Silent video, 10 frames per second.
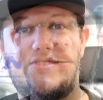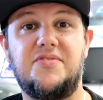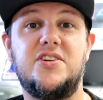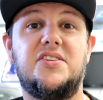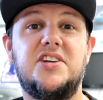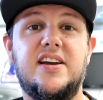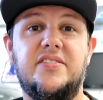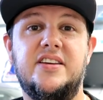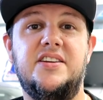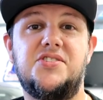So after y'all check
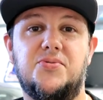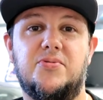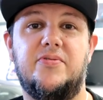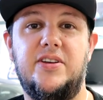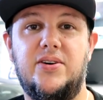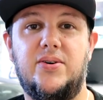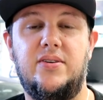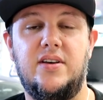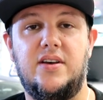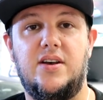out the initial
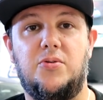reveal,